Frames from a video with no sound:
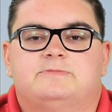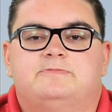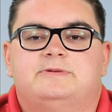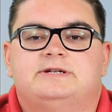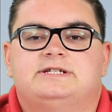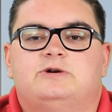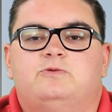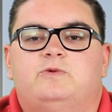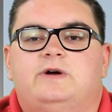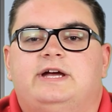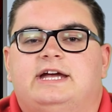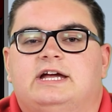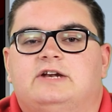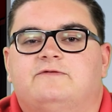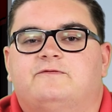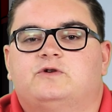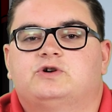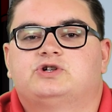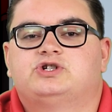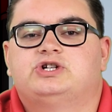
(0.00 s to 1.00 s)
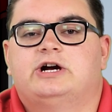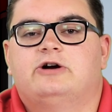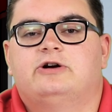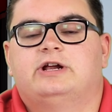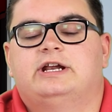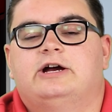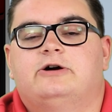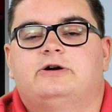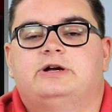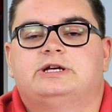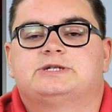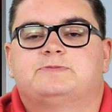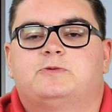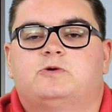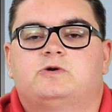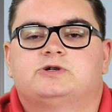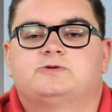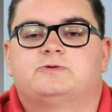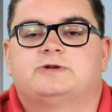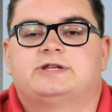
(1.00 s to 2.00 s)
a busy weekend for Sheridan area
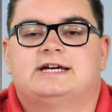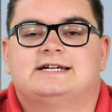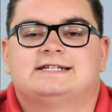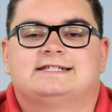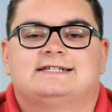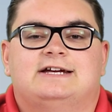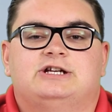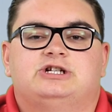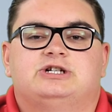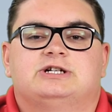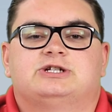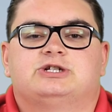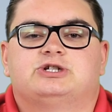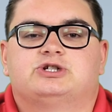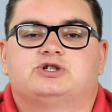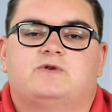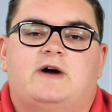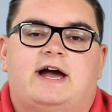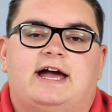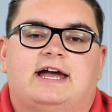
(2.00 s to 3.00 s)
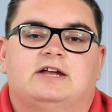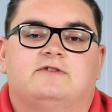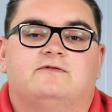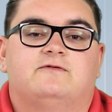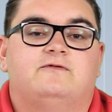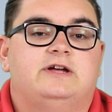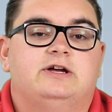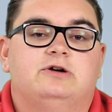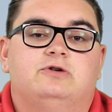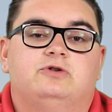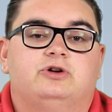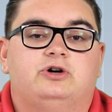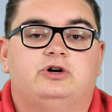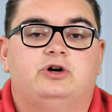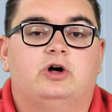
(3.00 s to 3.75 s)
sports with SHS's track and field,